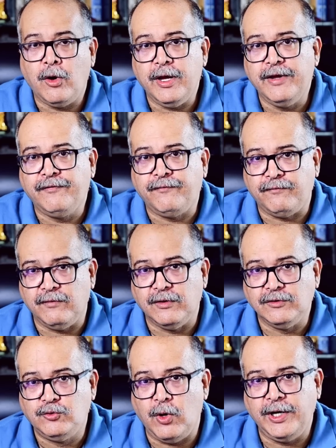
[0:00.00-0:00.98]
Now, if
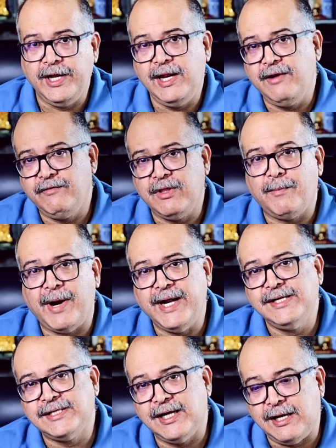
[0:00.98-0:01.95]
you are dealing with a
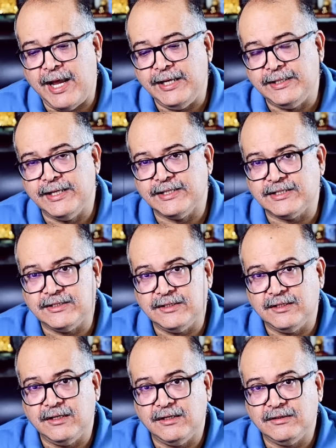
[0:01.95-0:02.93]
mindset like this,
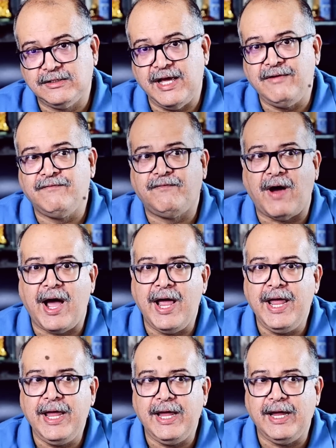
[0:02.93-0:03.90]
then
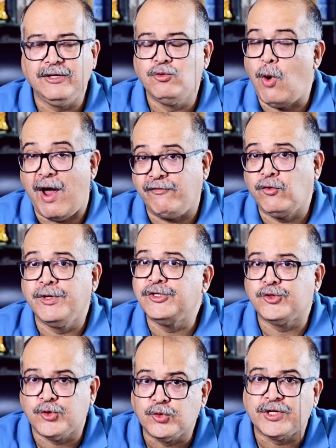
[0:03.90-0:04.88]
why you have to
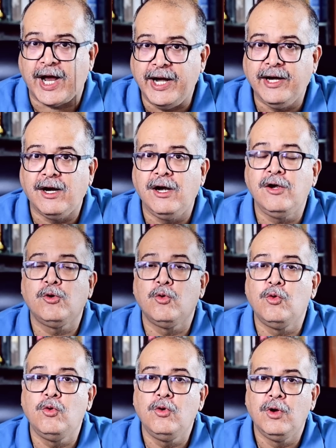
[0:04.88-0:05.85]
be suicidal
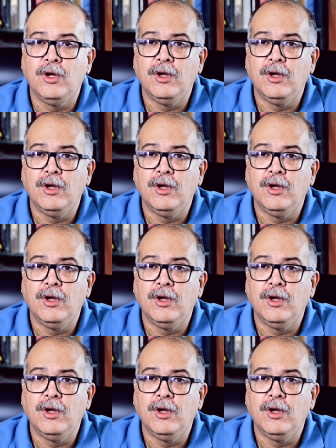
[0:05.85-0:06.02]
to